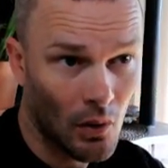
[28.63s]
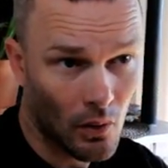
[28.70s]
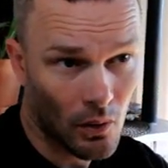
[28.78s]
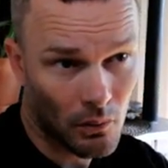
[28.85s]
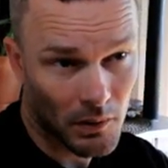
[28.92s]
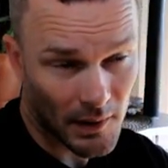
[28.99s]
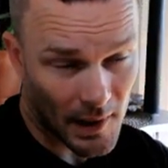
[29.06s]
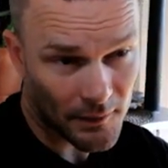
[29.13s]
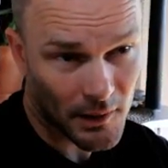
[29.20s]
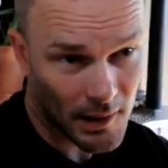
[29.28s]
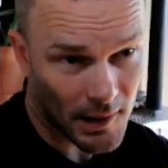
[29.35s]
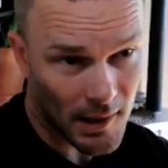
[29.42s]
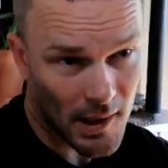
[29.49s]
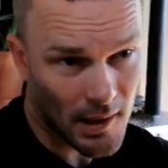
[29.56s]
Or we're left
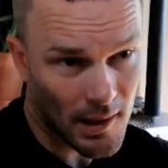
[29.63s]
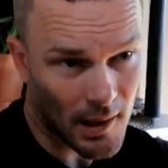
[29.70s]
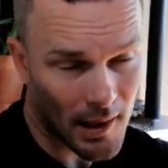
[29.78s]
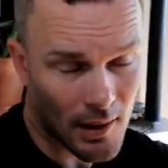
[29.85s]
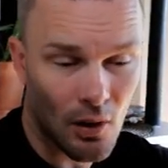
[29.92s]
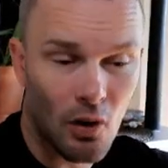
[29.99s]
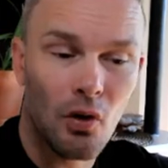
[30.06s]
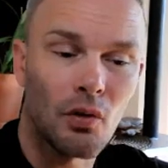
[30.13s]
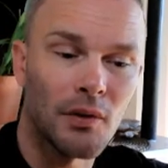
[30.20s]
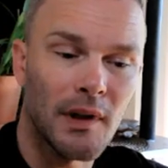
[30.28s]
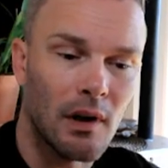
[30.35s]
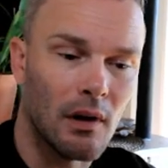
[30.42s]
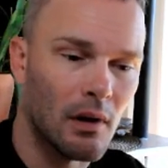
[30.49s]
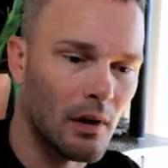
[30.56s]
clicking and
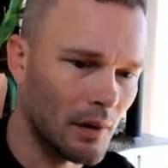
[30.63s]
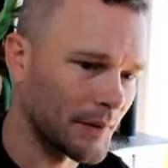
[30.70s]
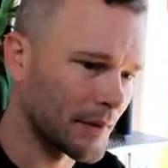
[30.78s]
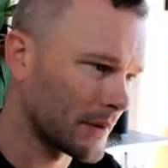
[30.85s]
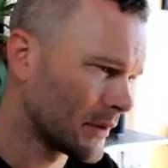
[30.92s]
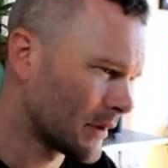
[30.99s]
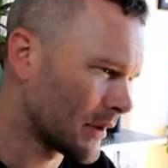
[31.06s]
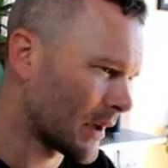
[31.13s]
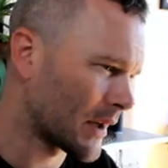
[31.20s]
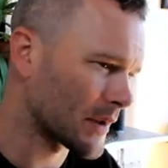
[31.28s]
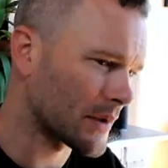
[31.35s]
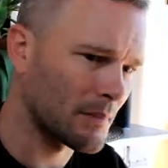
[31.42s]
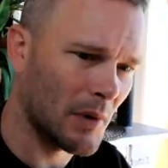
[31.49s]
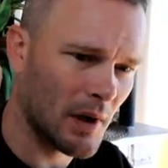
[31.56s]
holding Alt
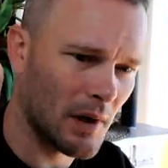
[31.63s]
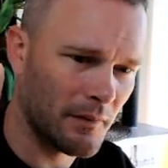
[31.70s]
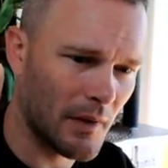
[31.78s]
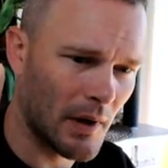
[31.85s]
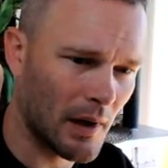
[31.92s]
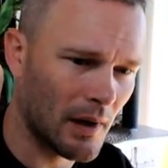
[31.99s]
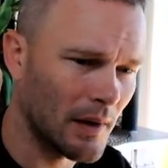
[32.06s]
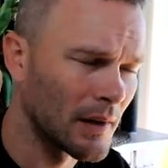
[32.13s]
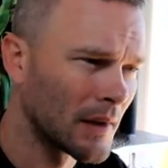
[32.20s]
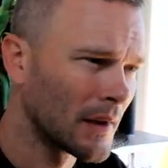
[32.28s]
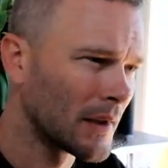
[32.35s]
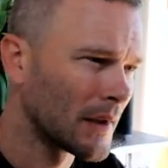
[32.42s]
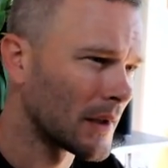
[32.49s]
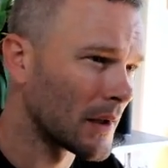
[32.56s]
as a modifier,
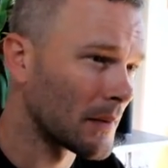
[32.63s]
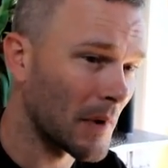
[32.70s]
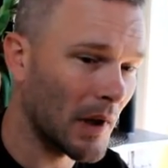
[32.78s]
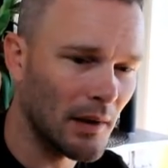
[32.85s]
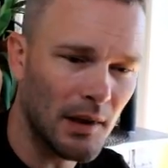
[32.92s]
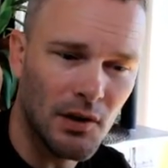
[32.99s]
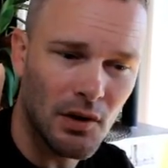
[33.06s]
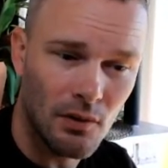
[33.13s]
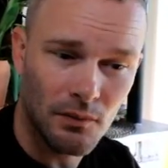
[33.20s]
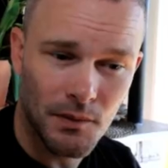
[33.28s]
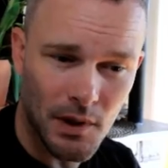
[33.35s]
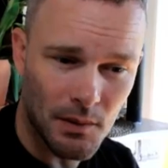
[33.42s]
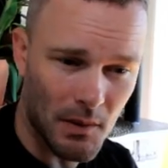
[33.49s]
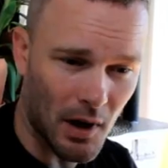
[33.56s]
unless you
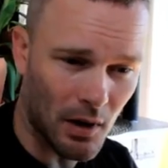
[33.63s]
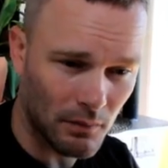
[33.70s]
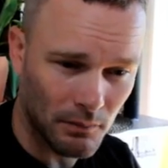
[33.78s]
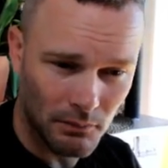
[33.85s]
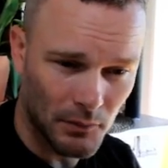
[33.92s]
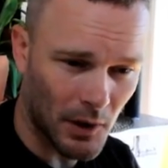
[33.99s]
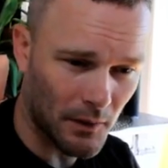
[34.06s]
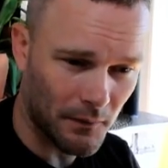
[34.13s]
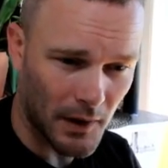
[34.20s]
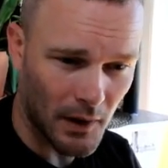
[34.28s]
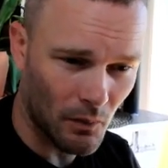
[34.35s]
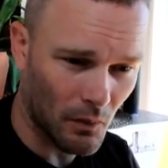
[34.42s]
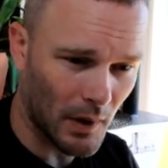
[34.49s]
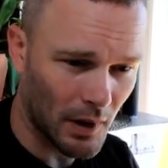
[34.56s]
somehow
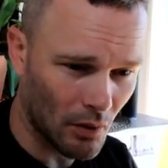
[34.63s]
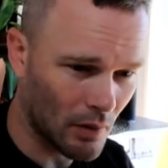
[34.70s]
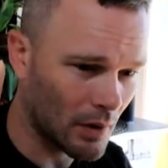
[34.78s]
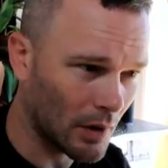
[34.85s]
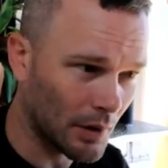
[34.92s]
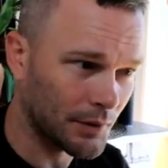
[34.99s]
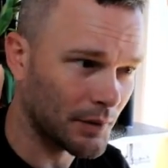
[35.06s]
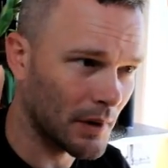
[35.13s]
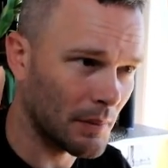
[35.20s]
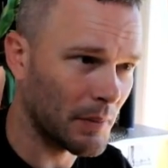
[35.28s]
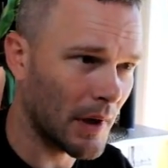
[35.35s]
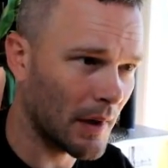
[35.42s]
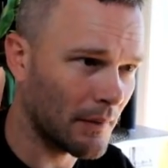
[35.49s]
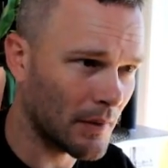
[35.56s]
modified what your alternate
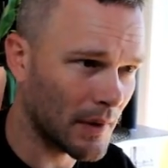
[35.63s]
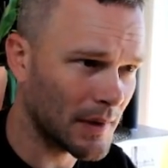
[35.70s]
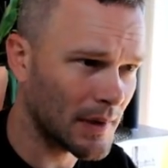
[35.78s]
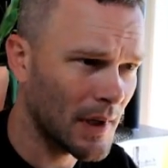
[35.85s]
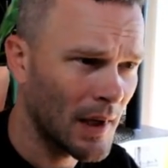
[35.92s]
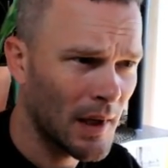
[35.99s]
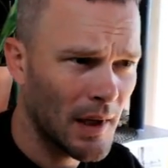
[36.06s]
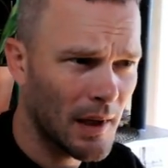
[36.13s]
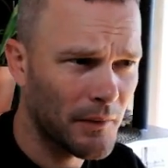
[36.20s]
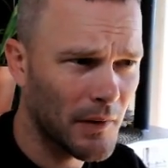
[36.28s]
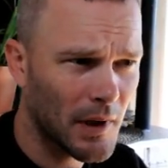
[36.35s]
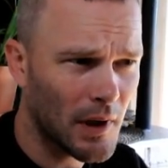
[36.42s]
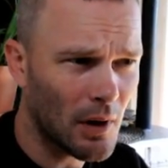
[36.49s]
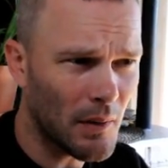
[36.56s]
behavior is.
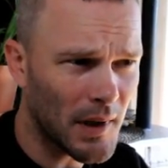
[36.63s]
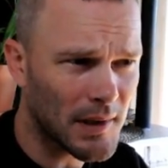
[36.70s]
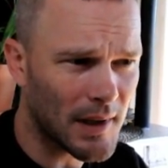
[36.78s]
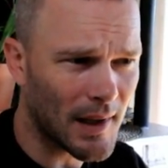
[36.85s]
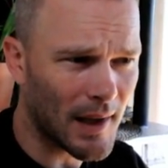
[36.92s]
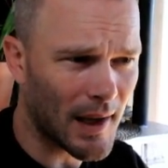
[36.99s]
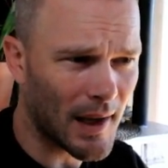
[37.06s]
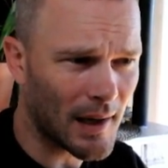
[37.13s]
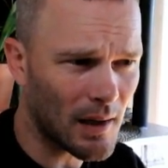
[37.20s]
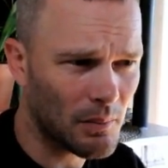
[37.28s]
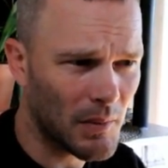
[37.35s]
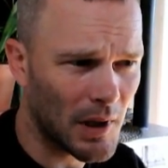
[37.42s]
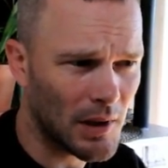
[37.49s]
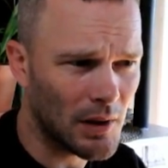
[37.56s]
We go into the edit
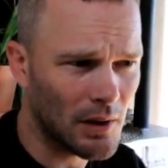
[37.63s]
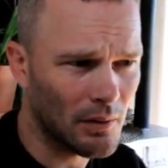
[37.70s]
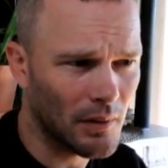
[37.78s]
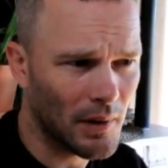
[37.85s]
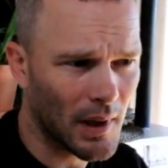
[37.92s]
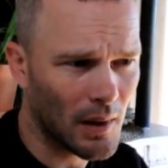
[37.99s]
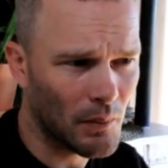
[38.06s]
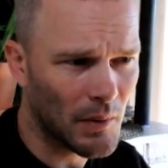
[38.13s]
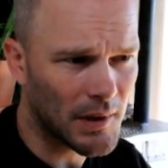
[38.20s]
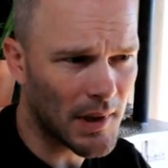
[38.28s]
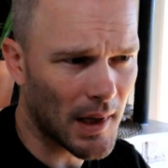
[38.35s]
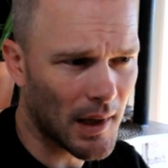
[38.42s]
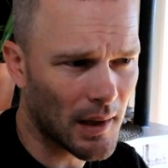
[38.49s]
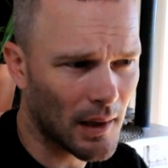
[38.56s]
menu and we
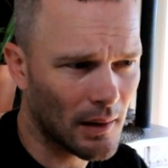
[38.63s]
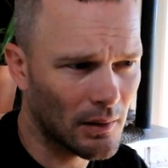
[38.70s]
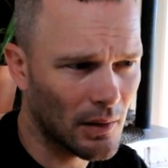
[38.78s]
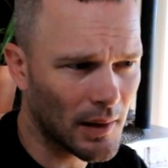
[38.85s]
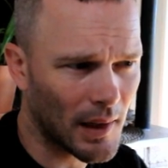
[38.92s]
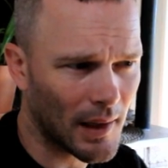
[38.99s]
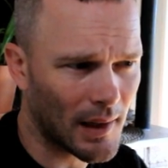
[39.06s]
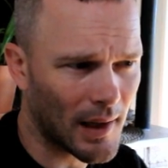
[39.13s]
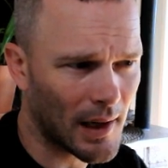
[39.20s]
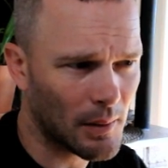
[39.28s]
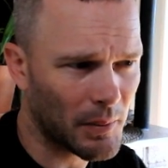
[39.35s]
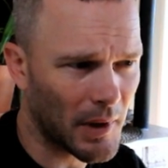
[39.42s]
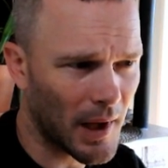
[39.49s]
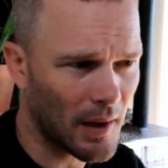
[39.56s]
take a look at
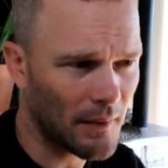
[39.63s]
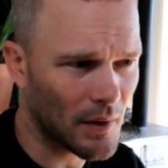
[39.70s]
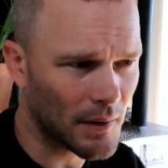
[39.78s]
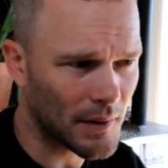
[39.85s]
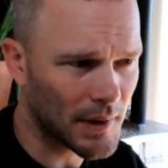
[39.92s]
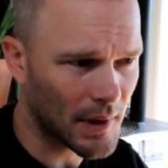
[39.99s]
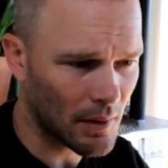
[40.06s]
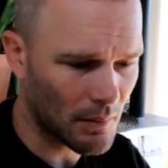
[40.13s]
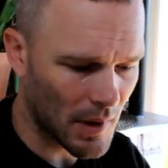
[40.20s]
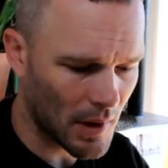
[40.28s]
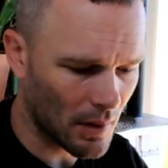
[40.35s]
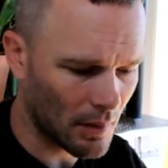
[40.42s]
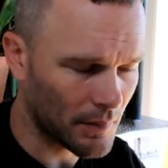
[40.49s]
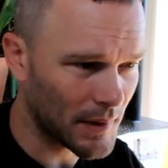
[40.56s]
edit behaviors. Here we
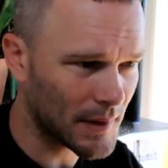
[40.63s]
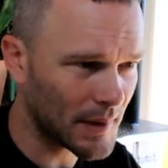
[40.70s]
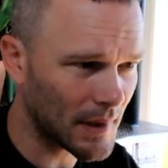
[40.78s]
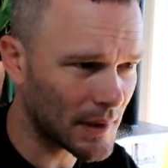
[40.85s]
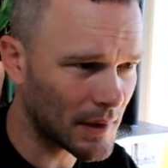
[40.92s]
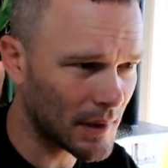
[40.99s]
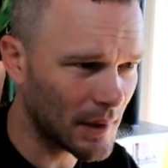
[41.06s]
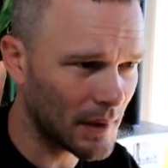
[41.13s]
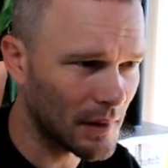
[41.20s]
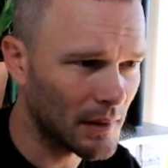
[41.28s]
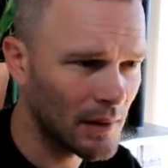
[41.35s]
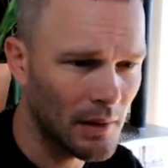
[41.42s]
go. This is actually going to